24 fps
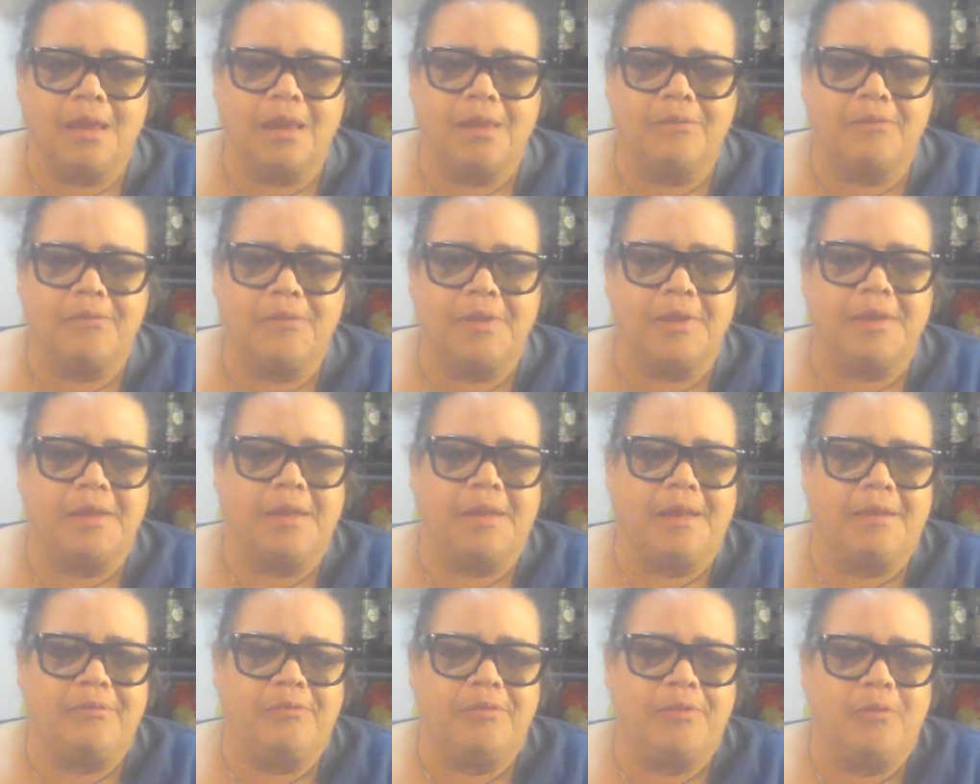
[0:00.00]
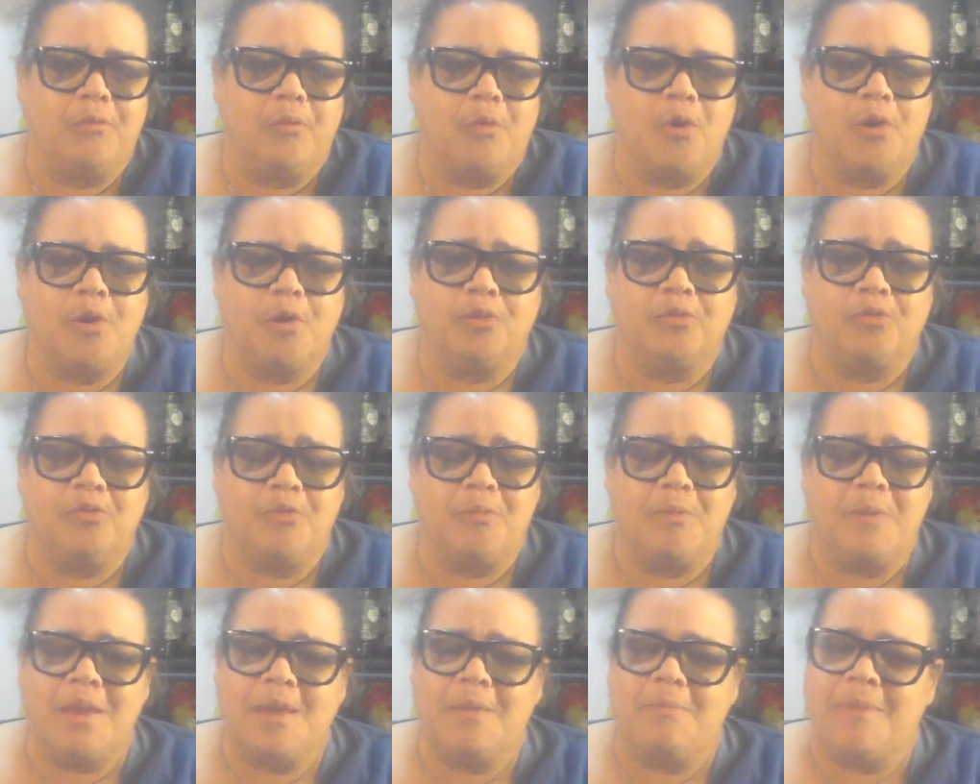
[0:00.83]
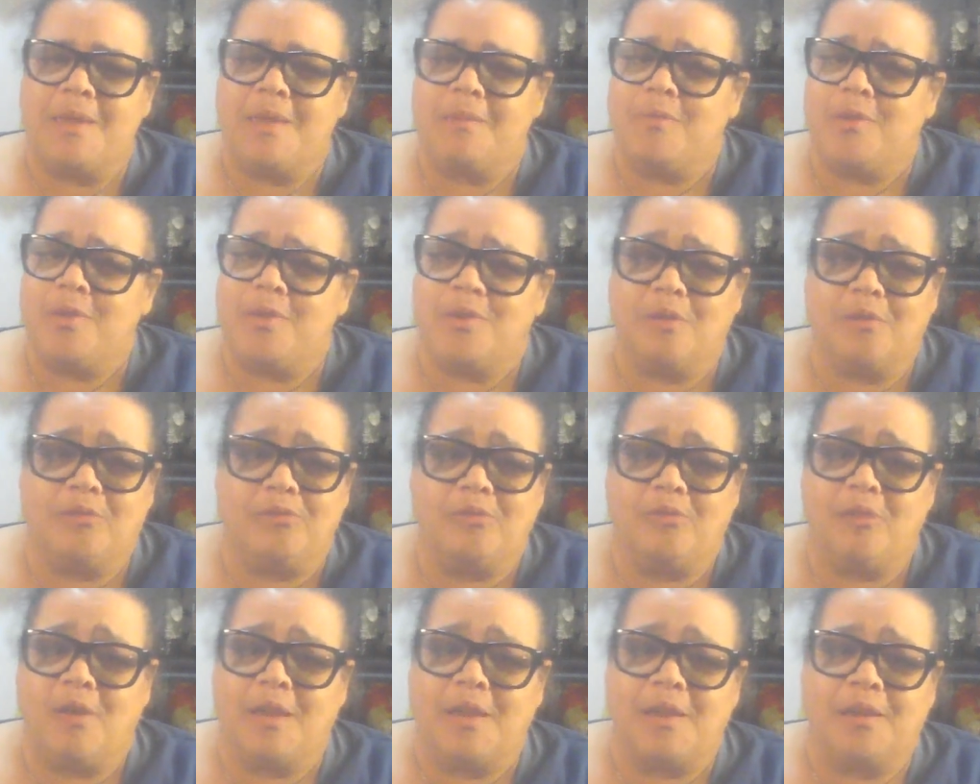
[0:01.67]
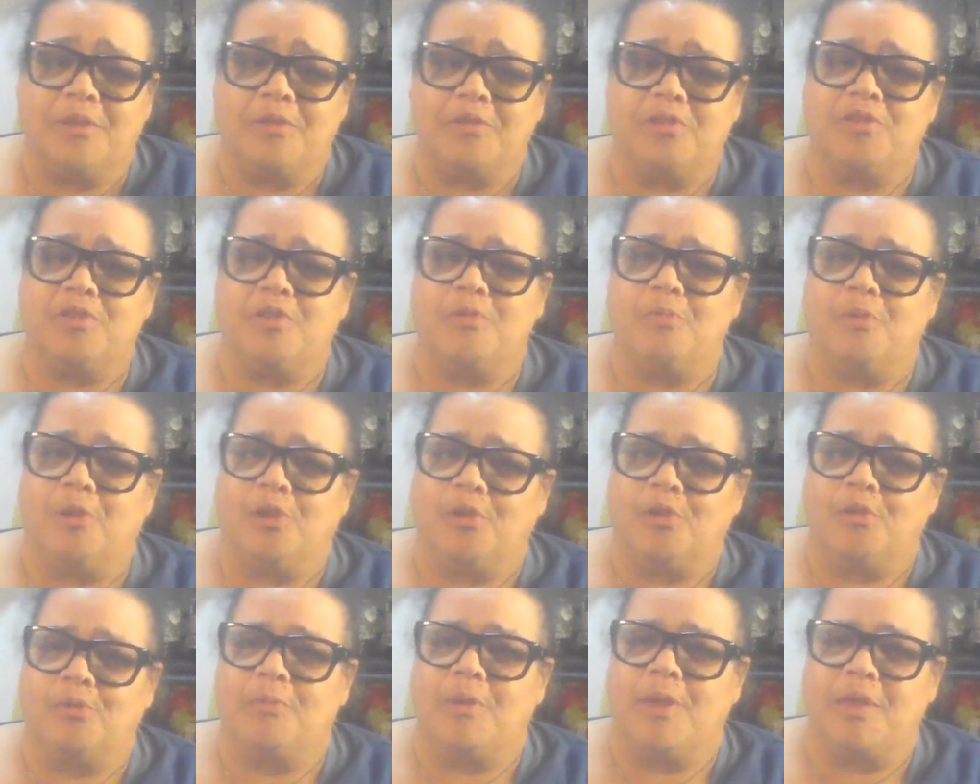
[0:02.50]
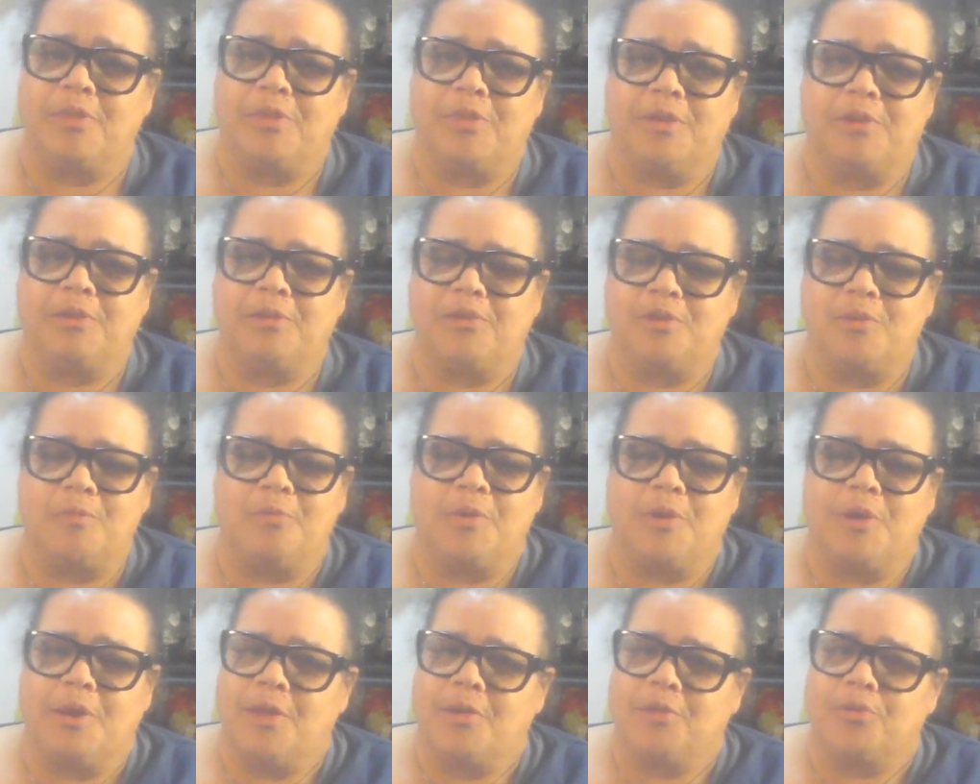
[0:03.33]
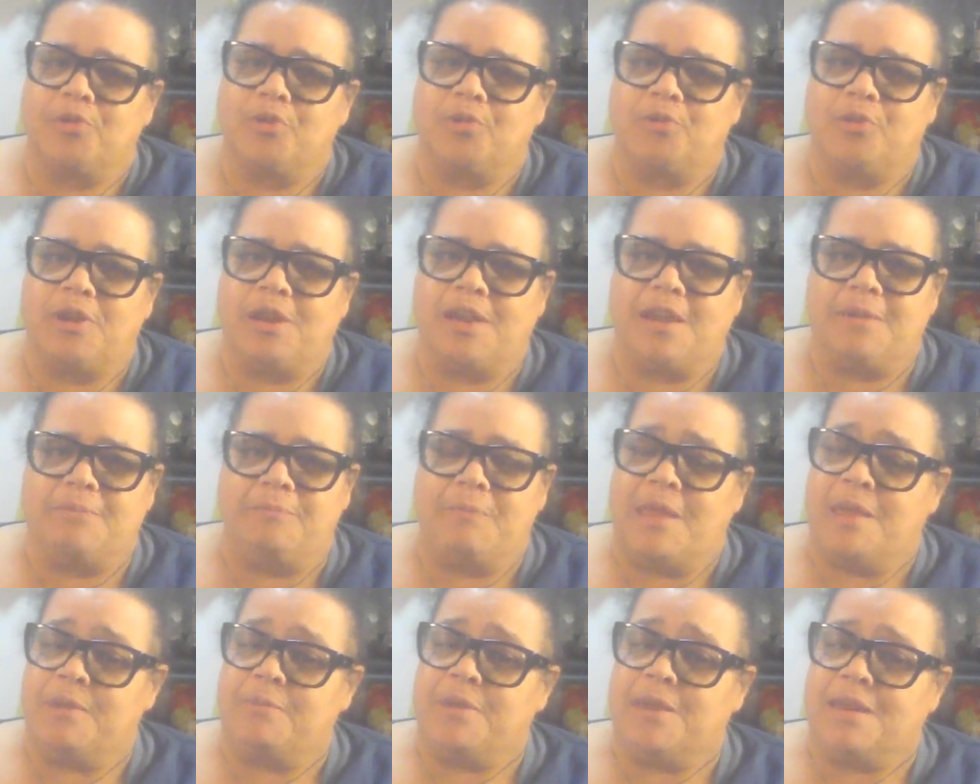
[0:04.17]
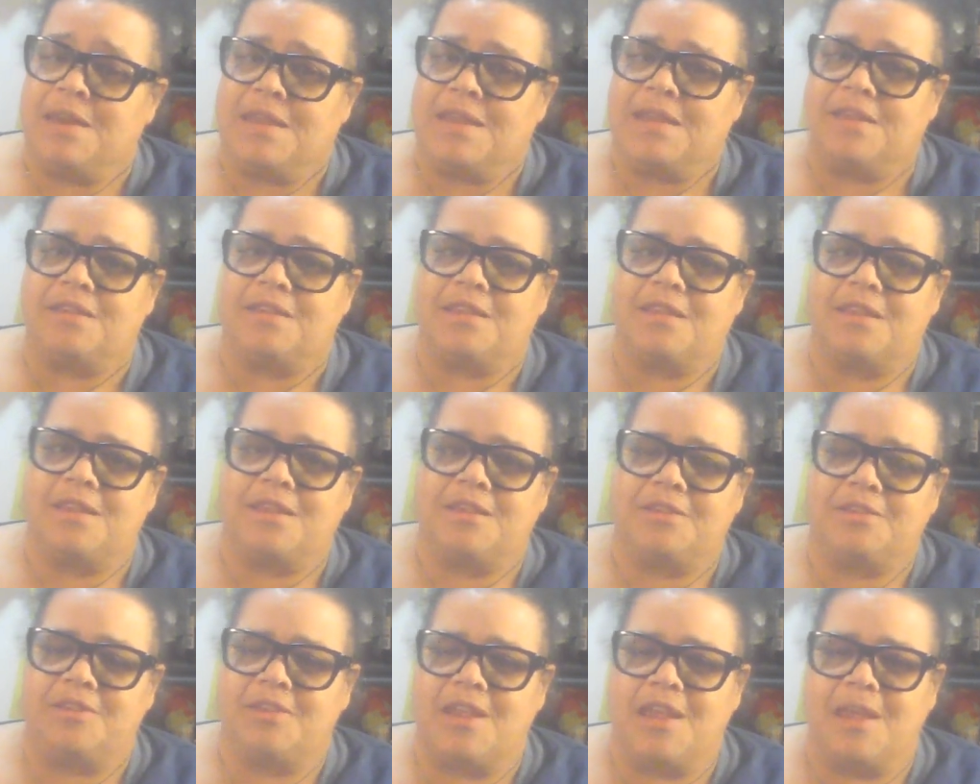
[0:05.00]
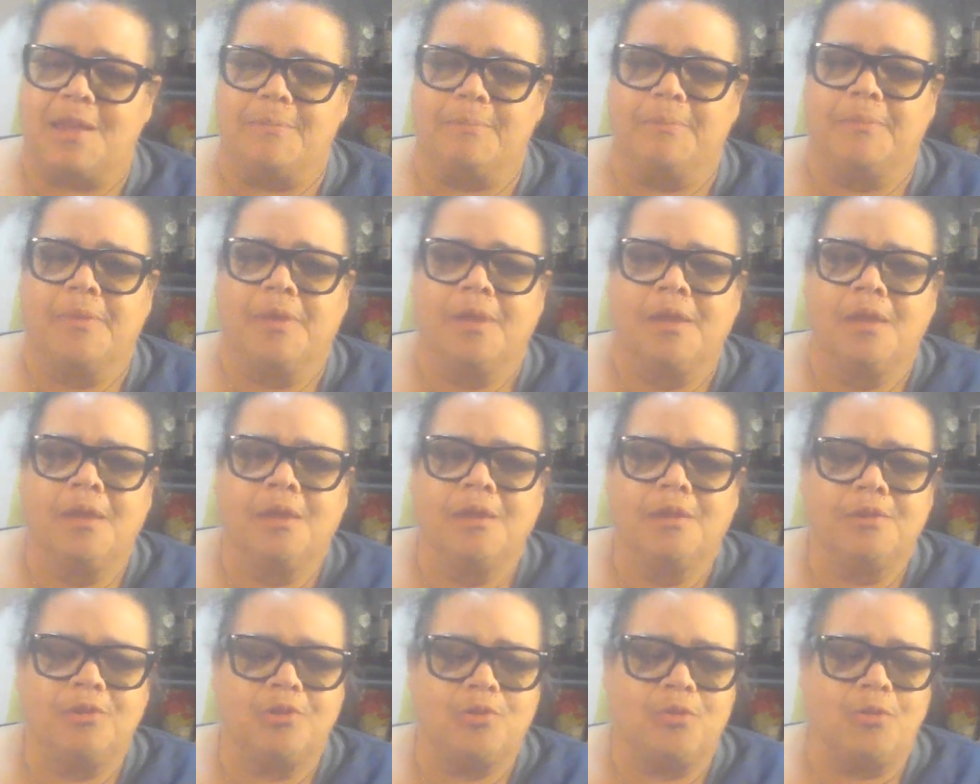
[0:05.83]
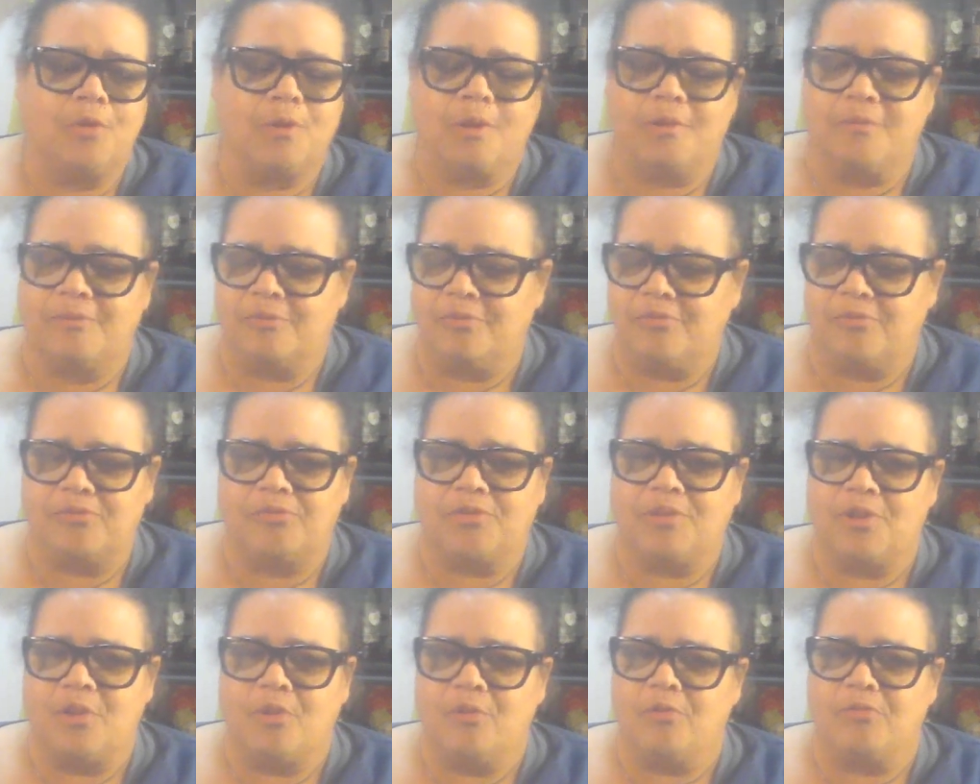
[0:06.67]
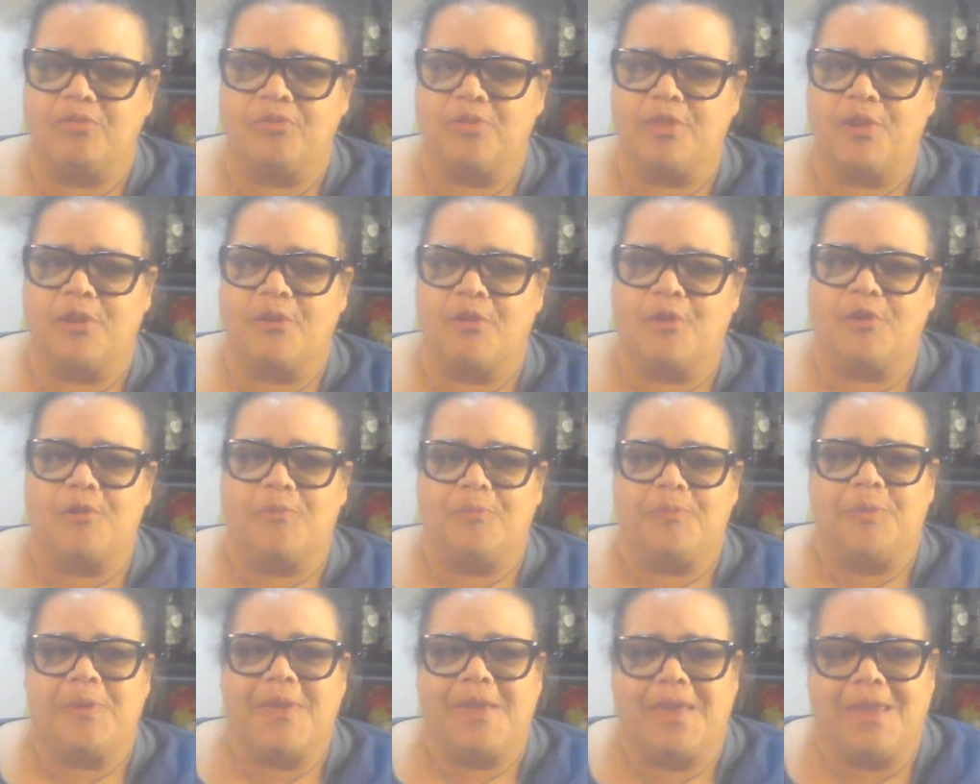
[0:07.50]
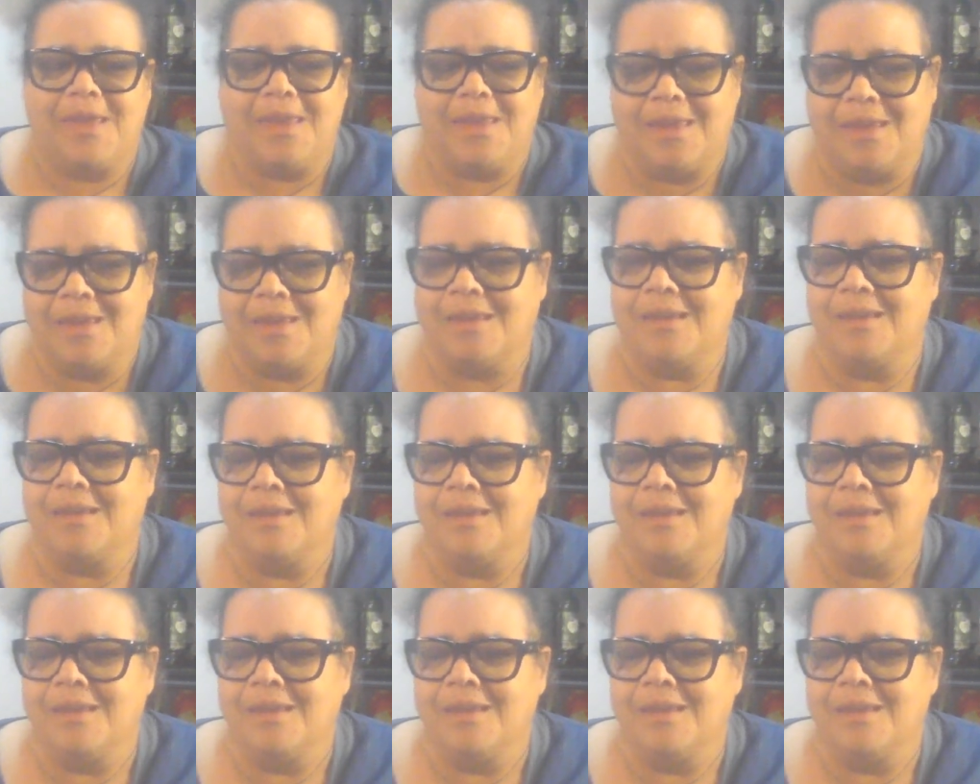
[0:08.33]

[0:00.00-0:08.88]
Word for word: if it if it works for me, maybe you can find a similar method. Someone else who need maybe needs the same sort of self therapy.